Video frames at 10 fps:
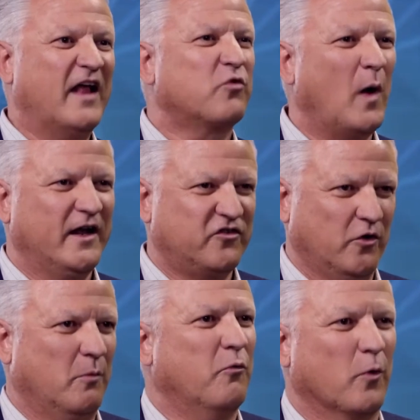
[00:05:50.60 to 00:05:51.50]
That's why it's
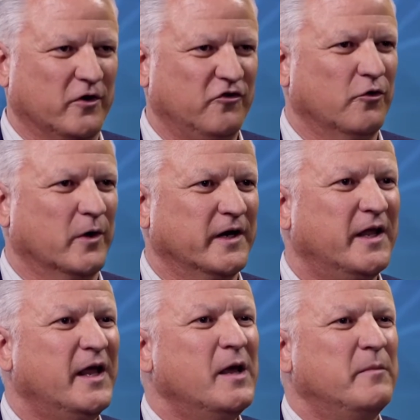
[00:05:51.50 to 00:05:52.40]
so important, Jordan,
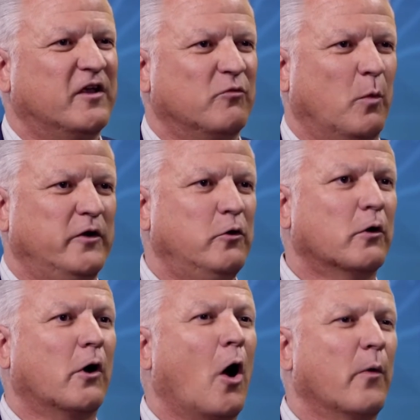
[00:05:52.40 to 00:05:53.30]
because when you
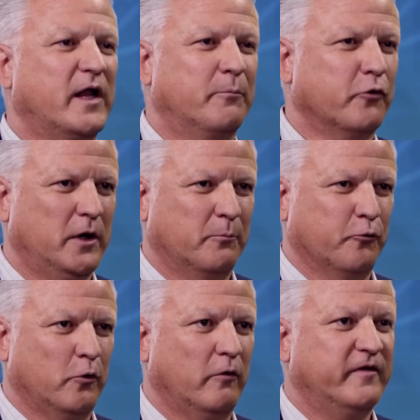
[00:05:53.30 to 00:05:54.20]
are already
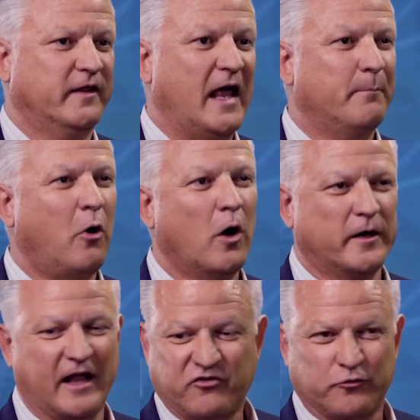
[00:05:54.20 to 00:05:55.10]
pre-approved and that
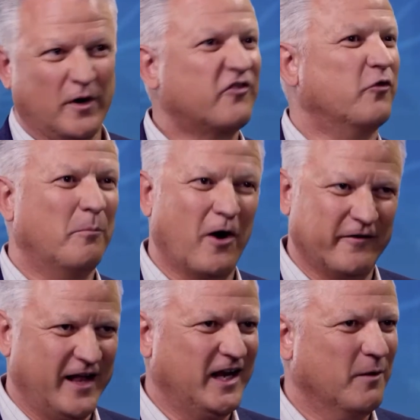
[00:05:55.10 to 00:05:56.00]
stressful part
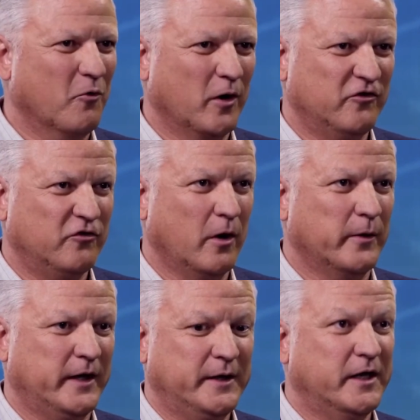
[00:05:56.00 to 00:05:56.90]
of getting a mortgage is
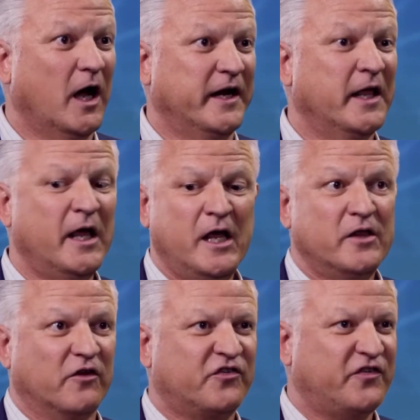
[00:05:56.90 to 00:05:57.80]
already done,
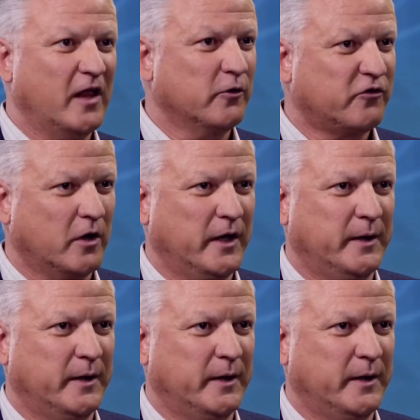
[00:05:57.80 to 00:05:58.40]
the seller's going